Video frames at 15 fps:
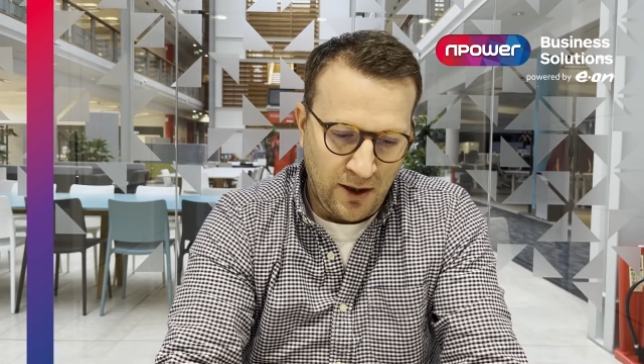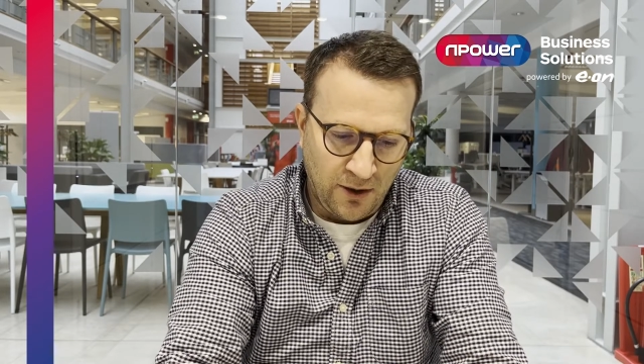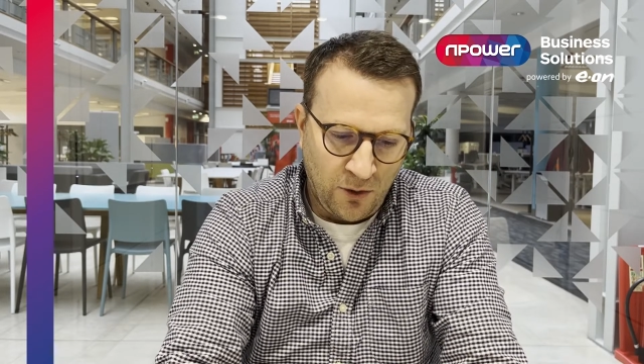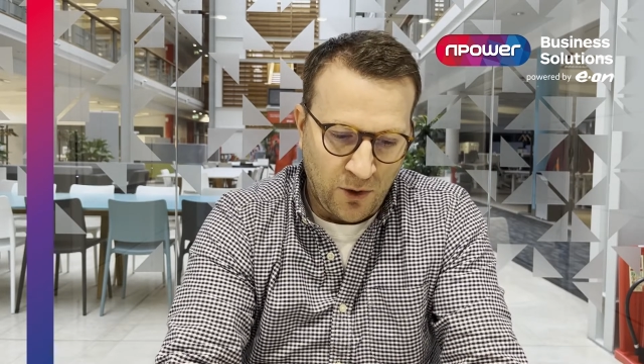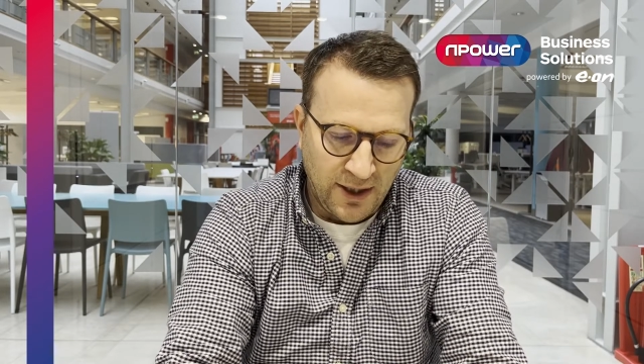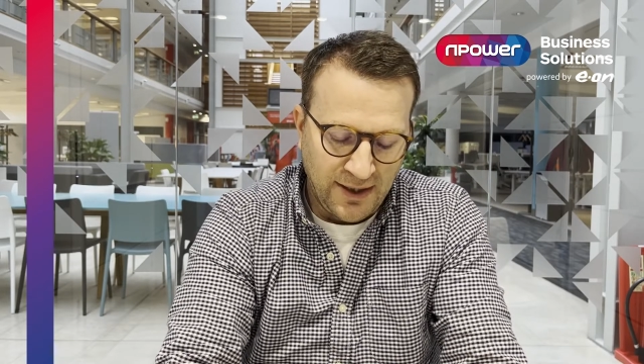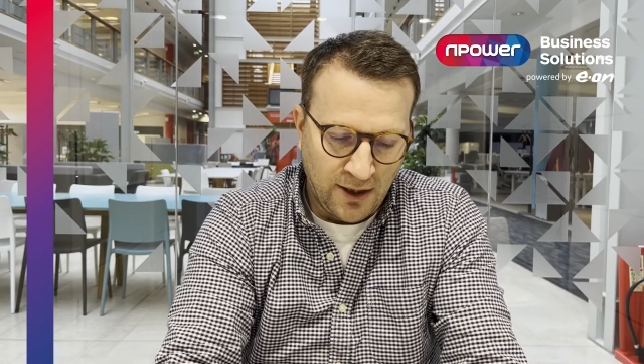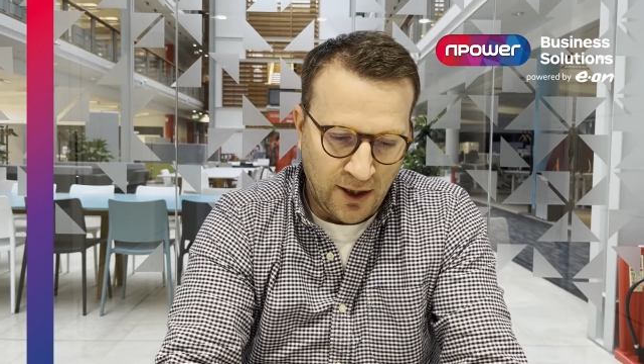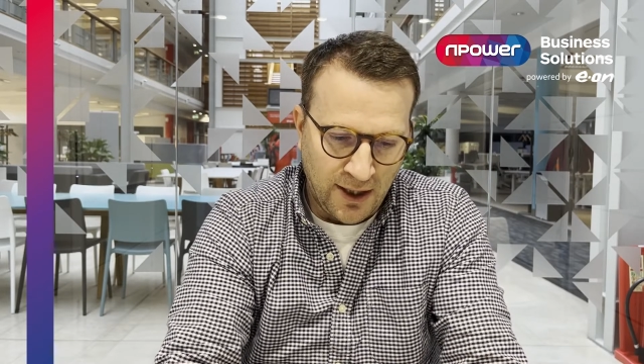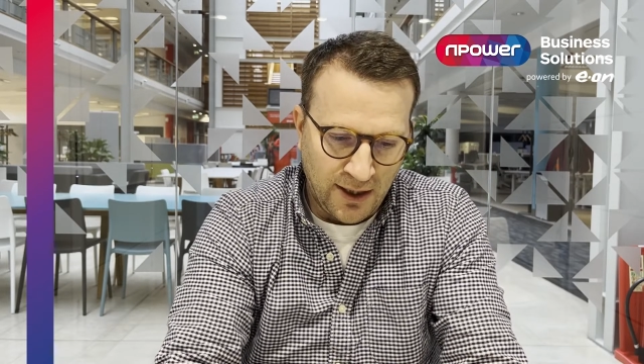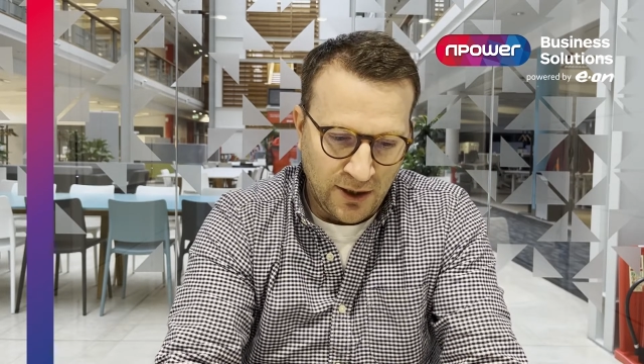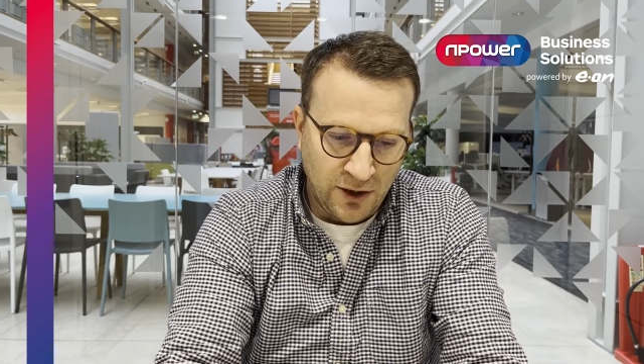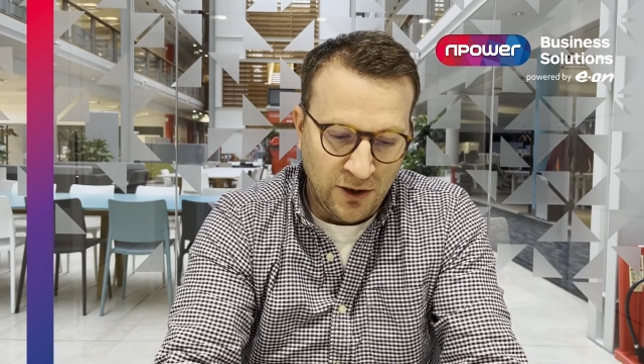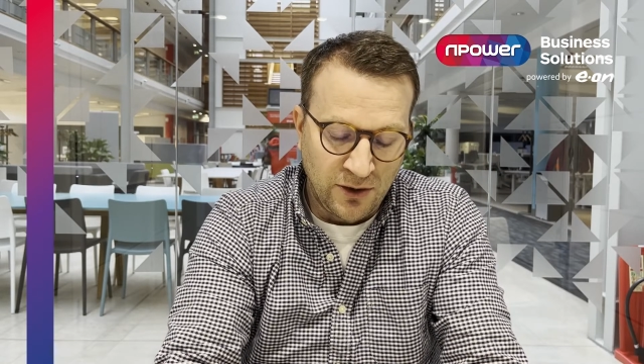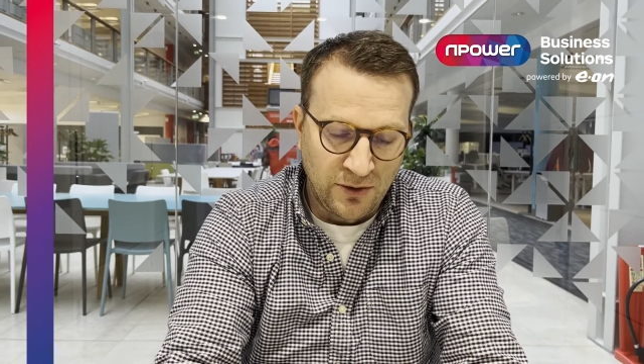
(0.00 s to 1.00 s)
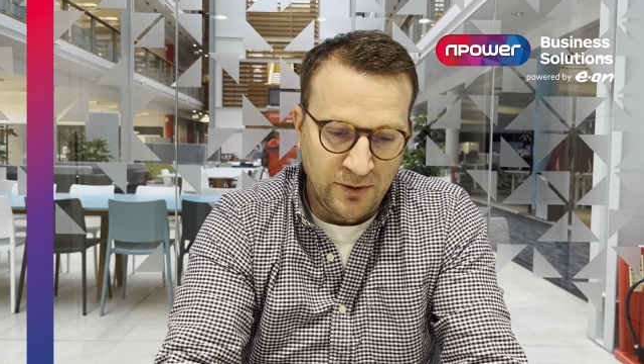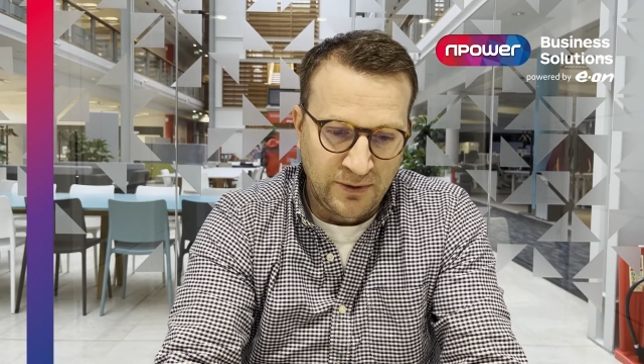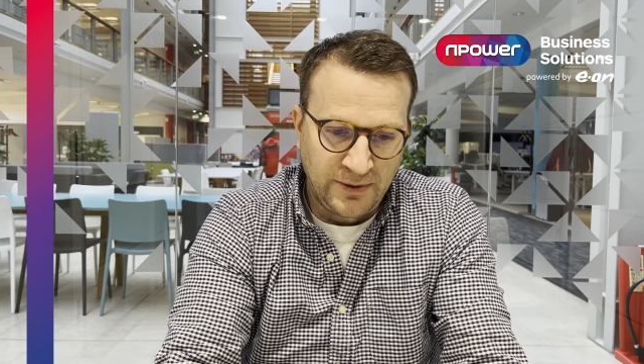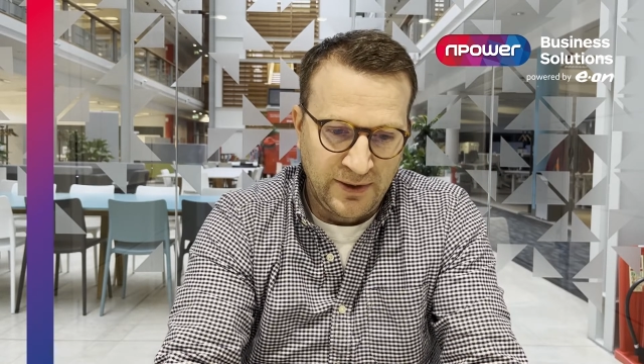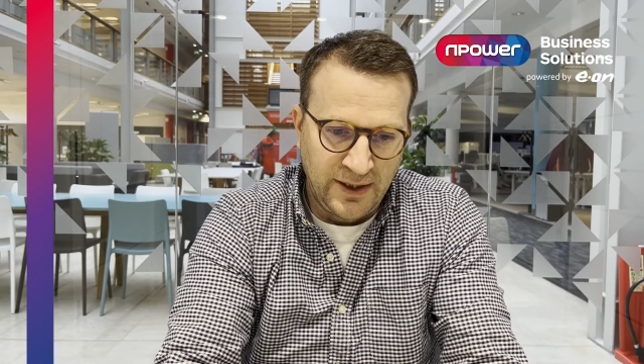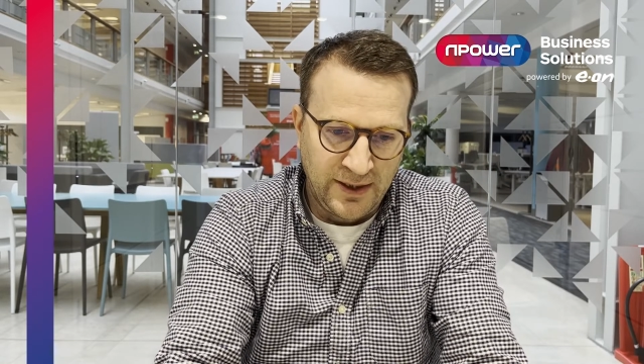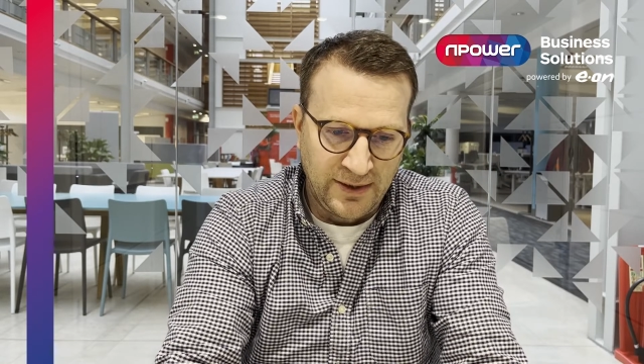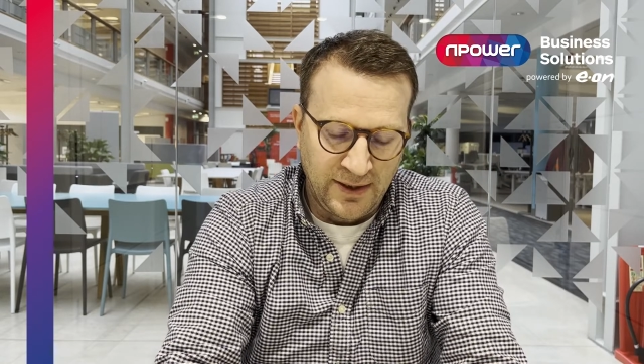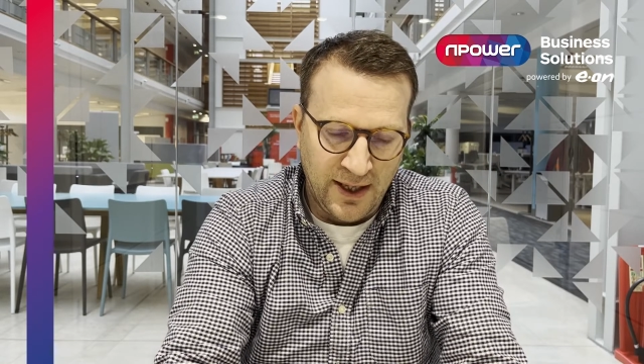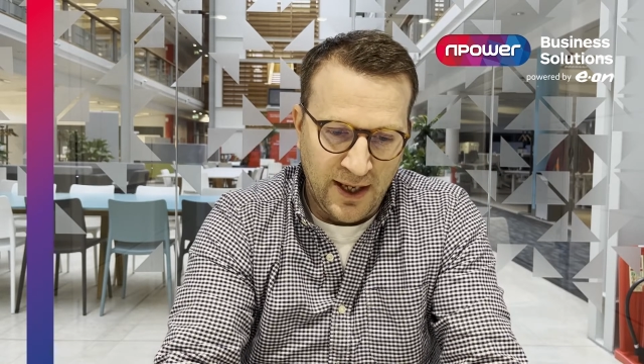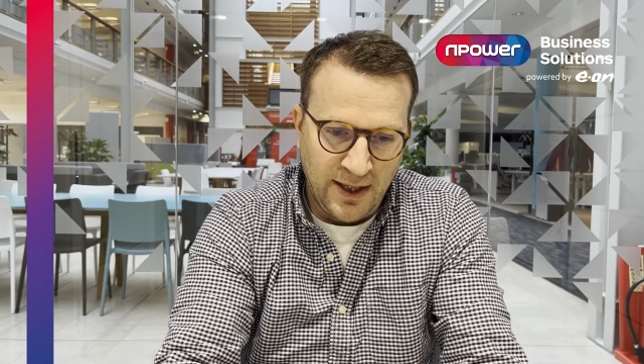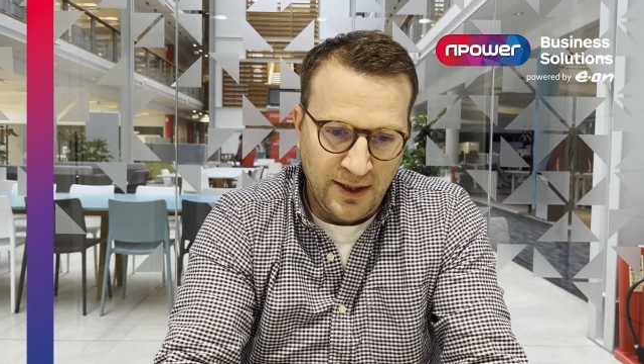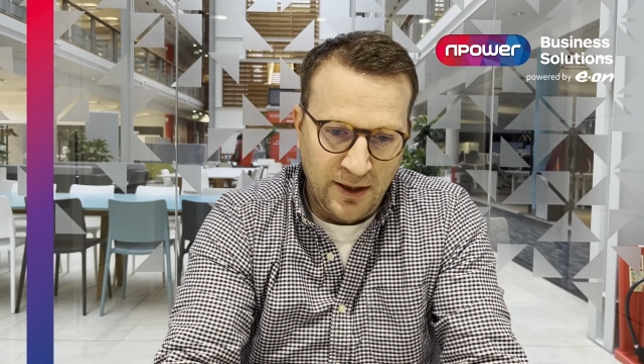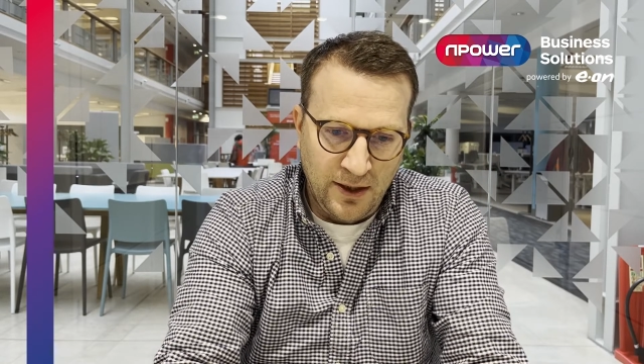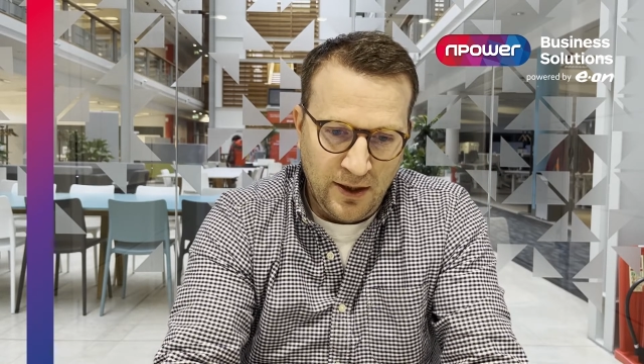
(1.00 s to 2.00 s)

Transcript: quite dire news is that